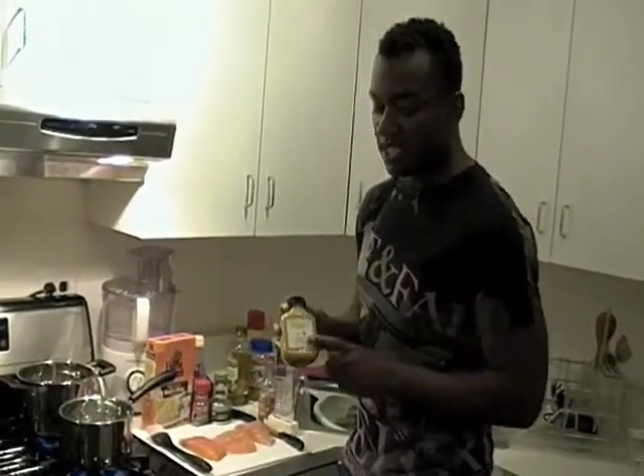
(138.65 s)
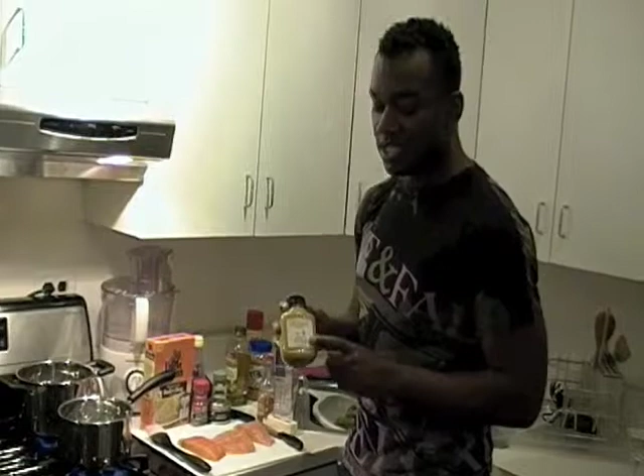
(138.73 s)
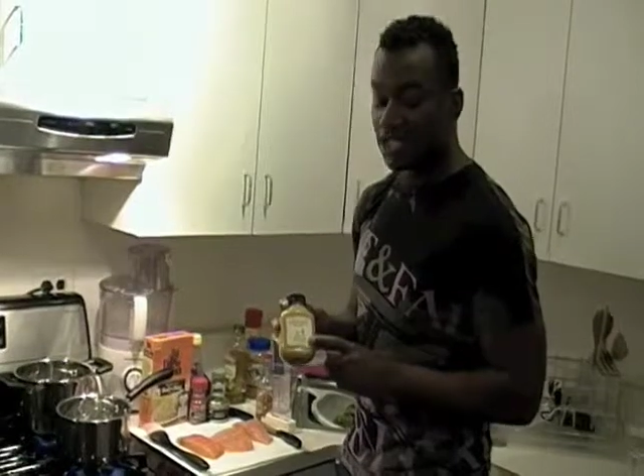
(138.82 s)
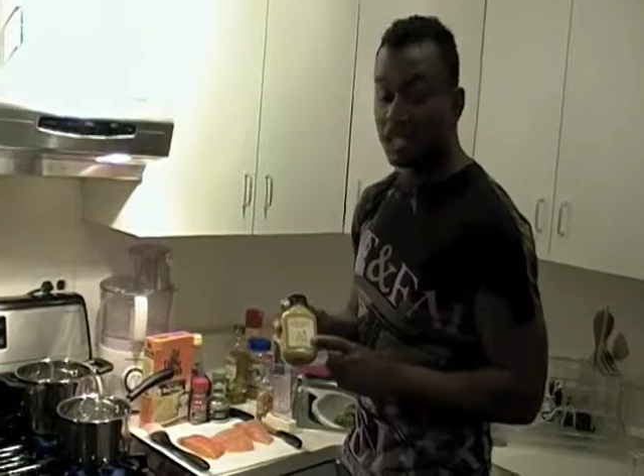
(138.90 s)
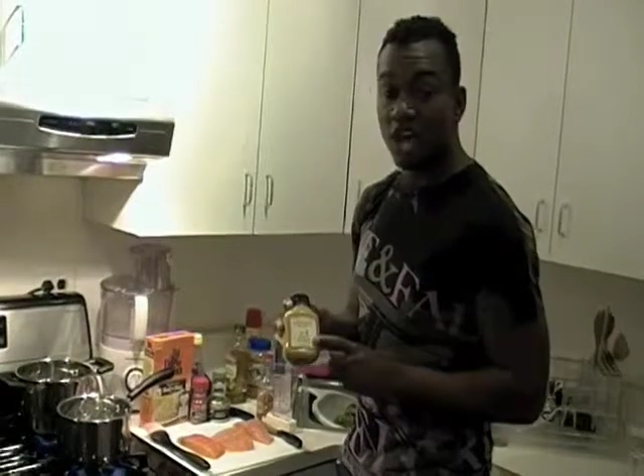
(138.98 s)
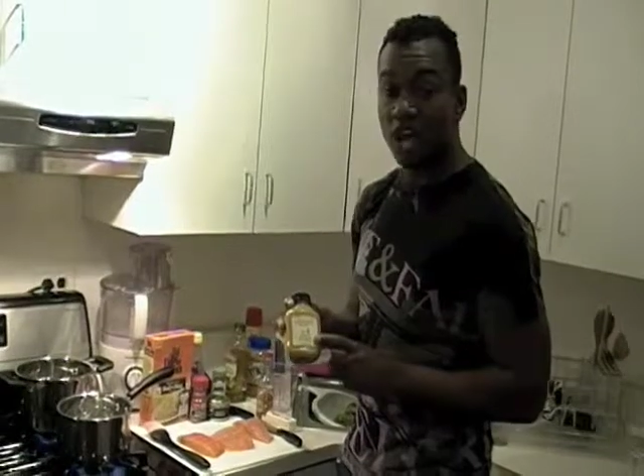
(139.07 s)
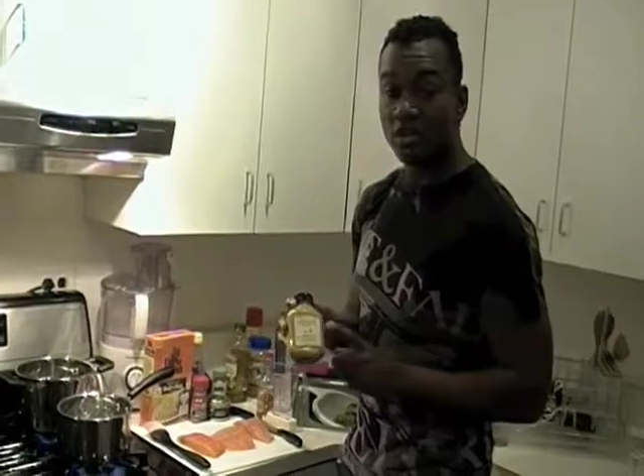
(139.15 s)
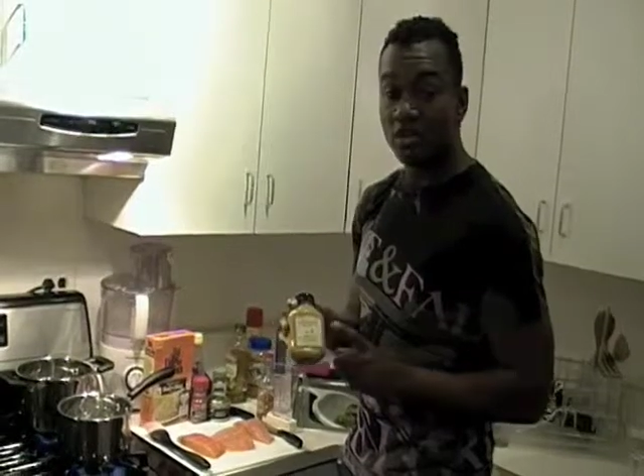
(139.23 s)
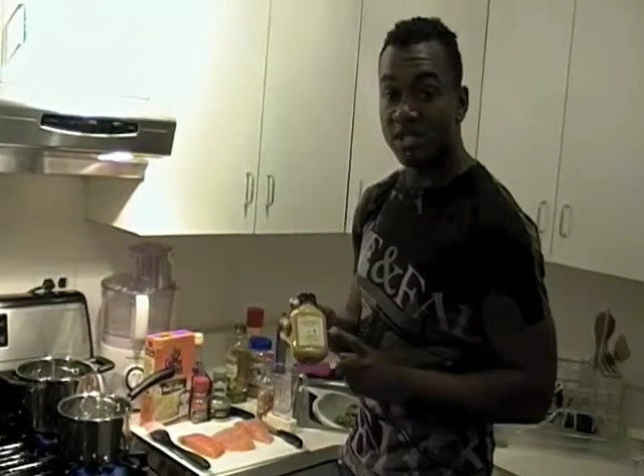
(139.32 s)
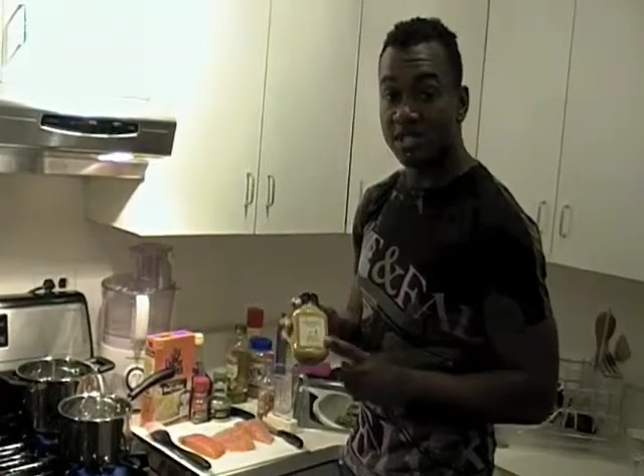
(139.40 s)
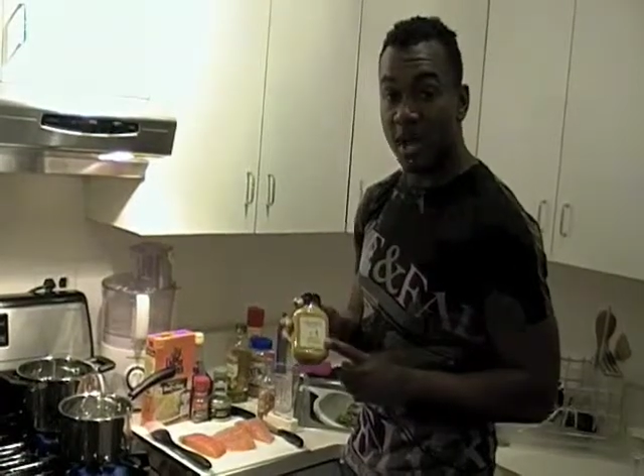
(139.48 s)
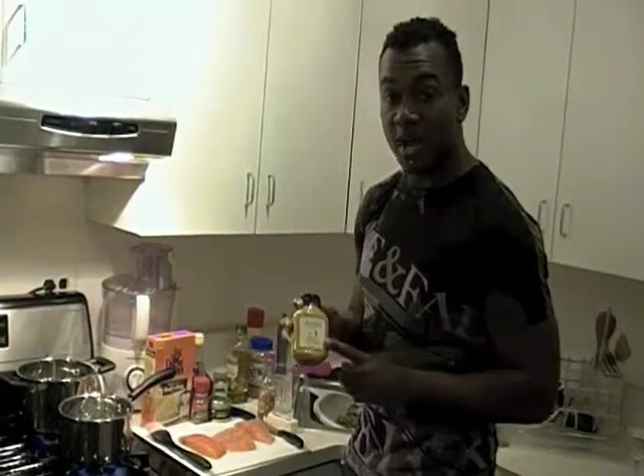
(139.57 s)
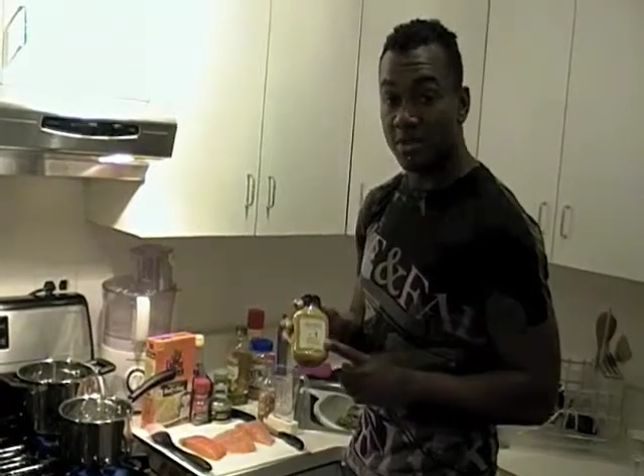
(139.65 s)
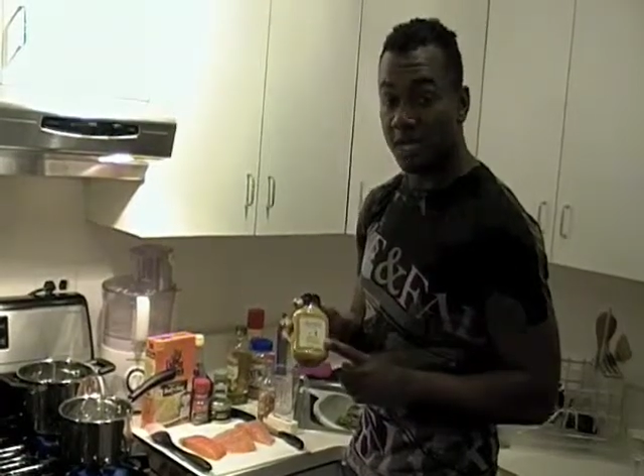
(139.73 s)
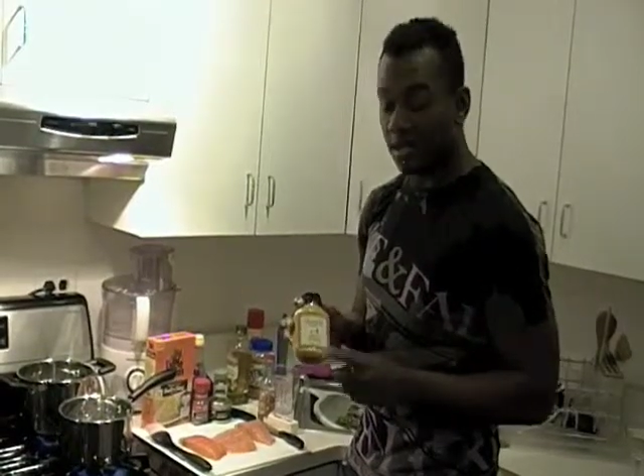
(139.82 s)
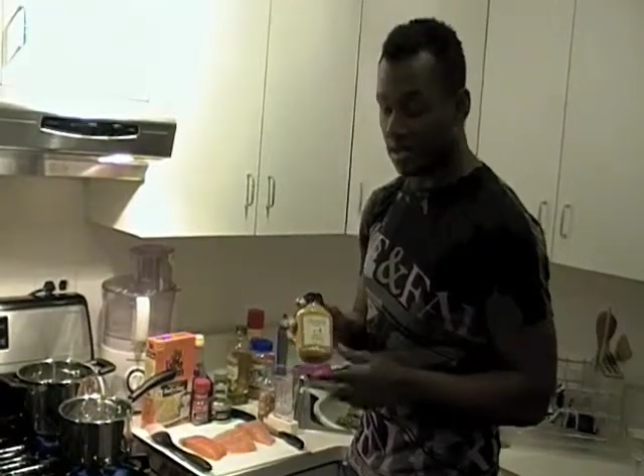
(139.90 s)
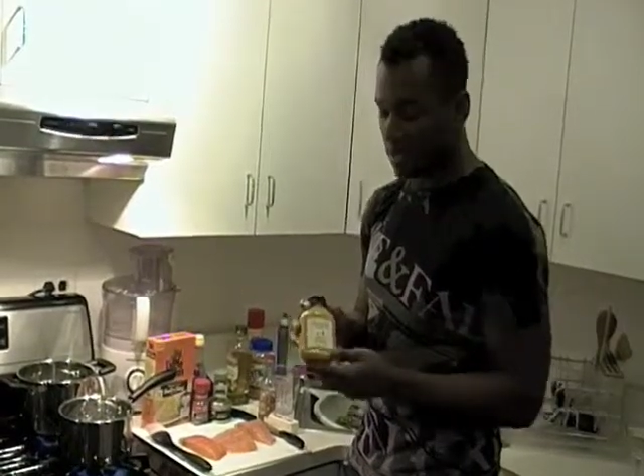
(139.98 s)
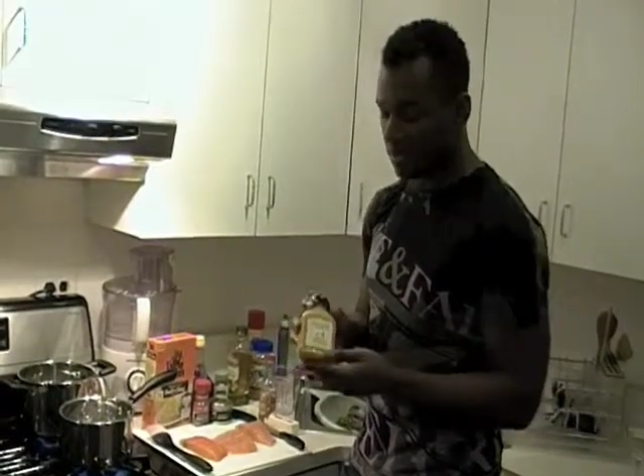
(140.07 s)
Dijon
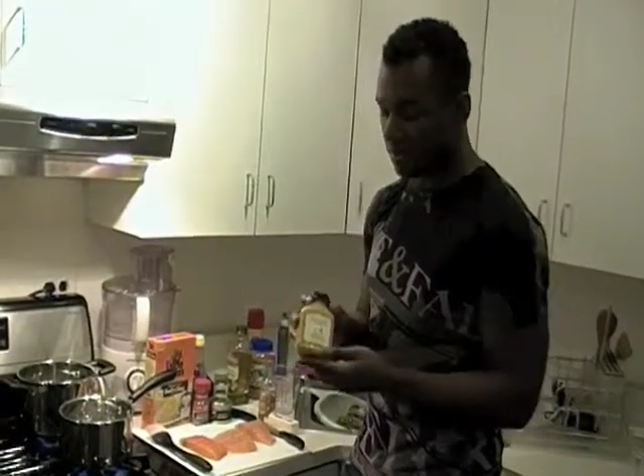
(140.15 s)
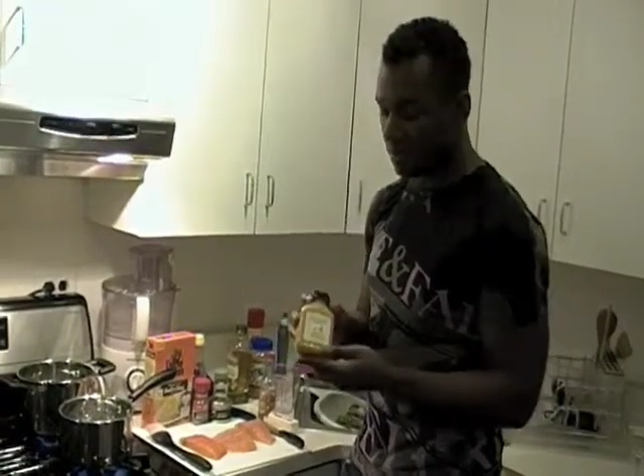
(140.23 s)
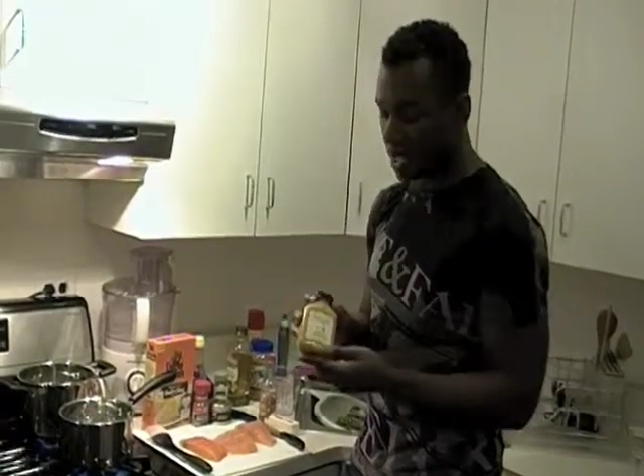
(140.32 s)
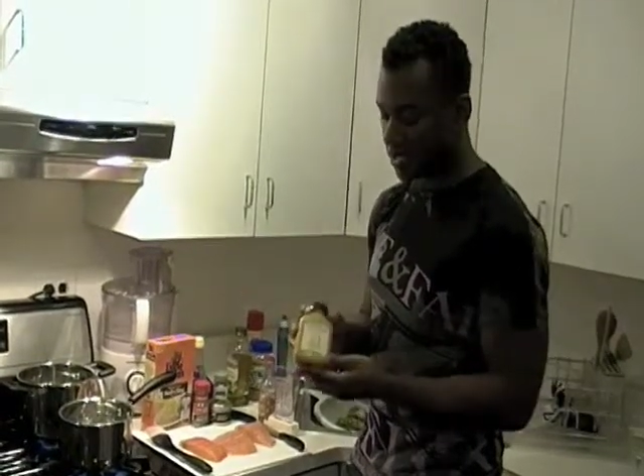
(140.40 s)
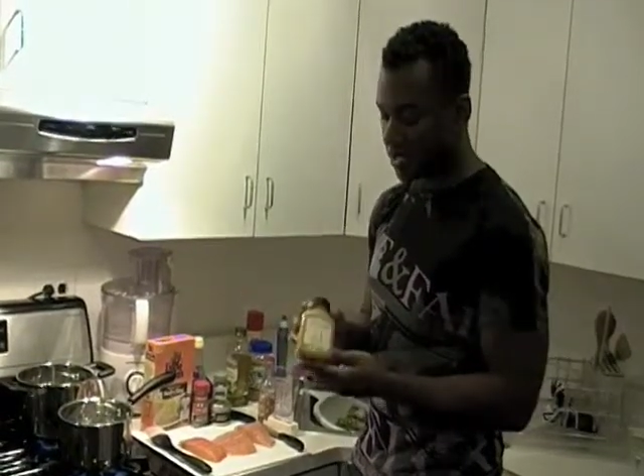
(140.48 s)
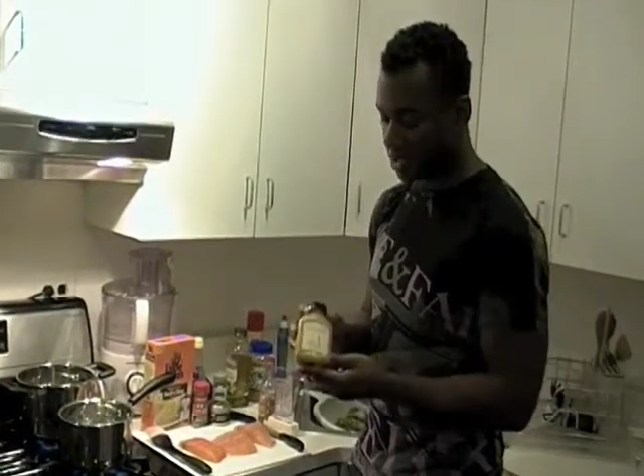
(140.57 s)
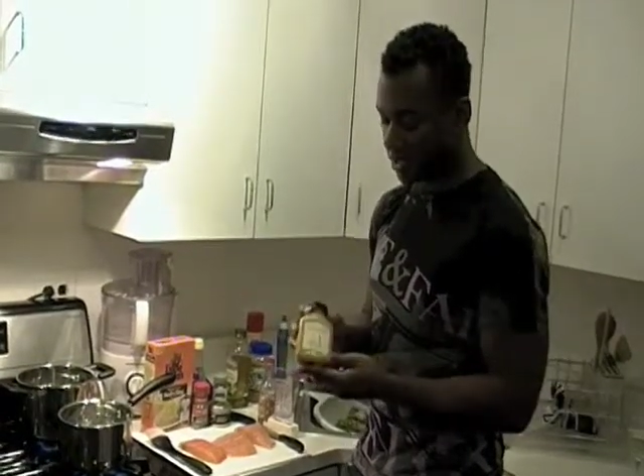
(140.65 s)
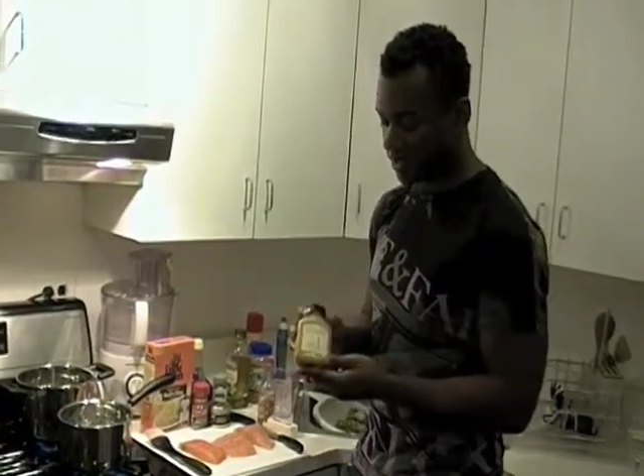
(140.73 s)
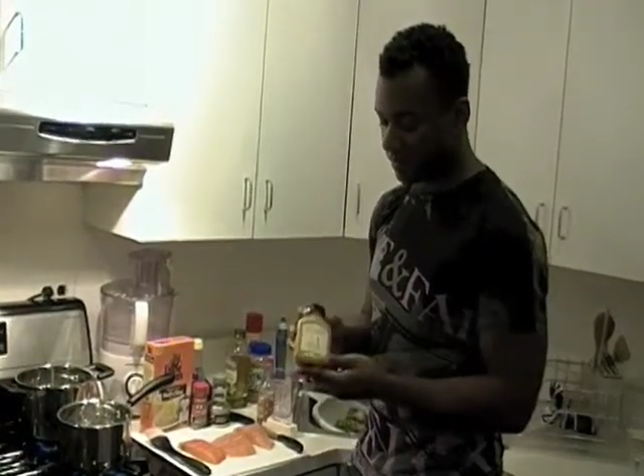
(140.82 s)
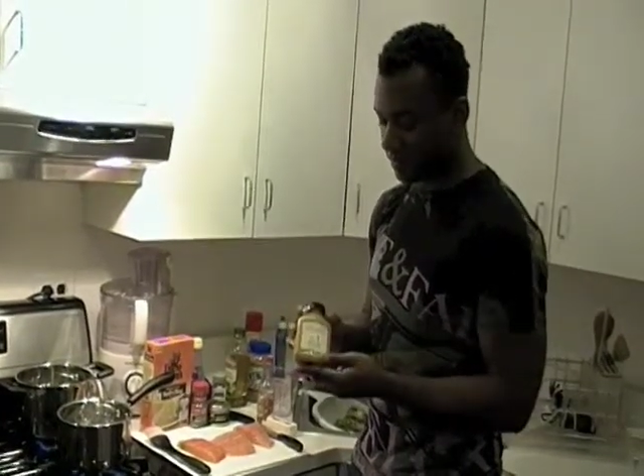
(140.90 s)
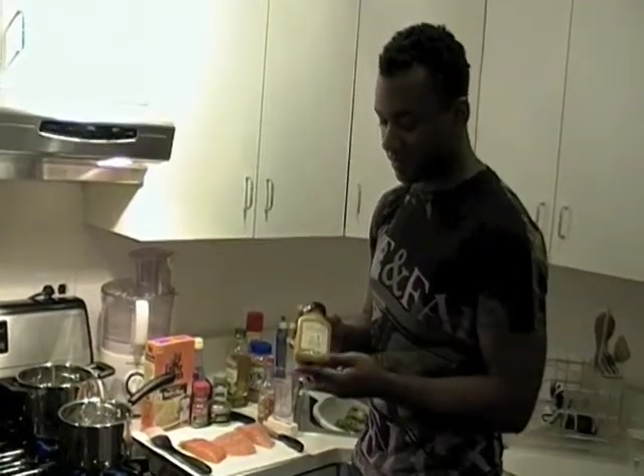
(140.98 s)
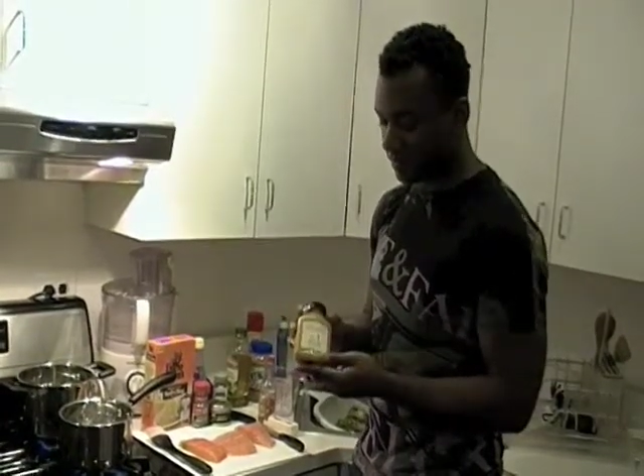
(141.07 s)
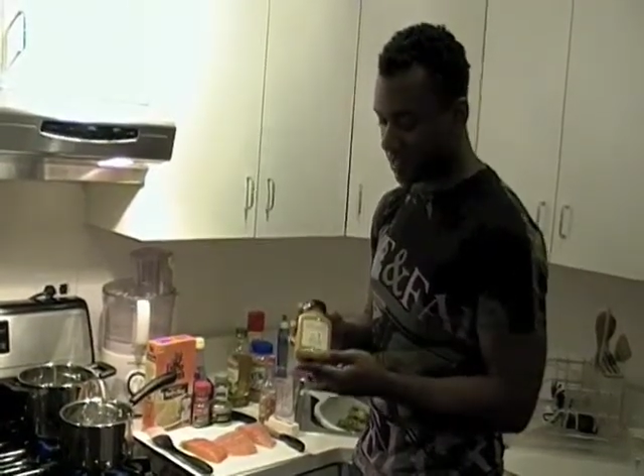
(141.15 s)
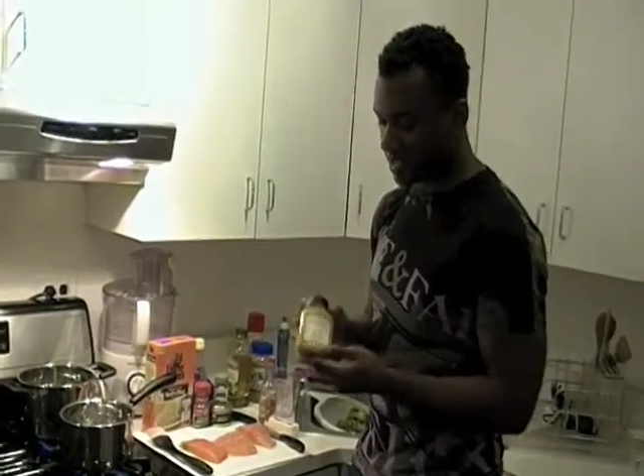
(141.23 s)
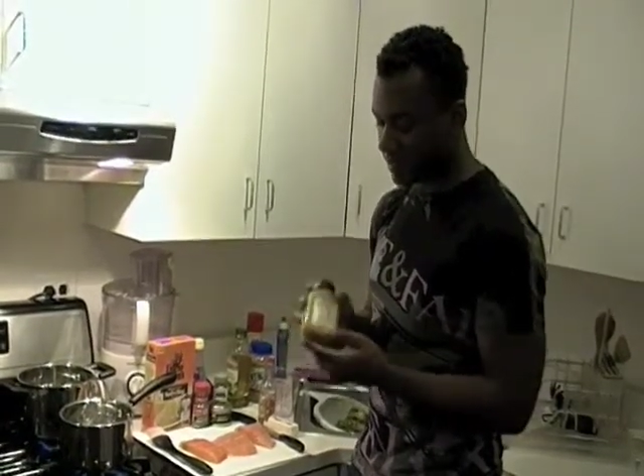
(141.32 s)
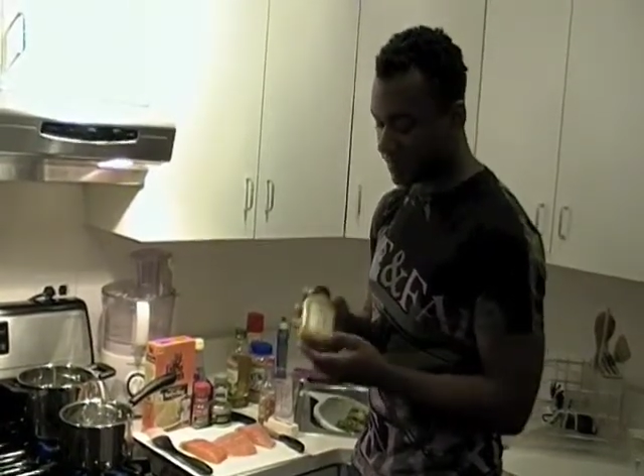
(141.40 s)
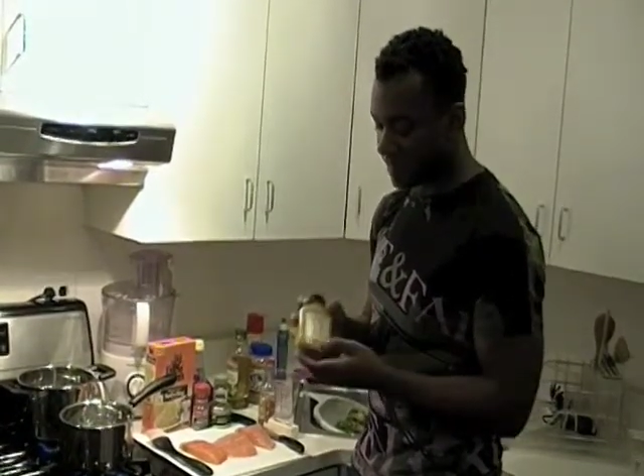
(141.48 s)
wasabi mustard, which is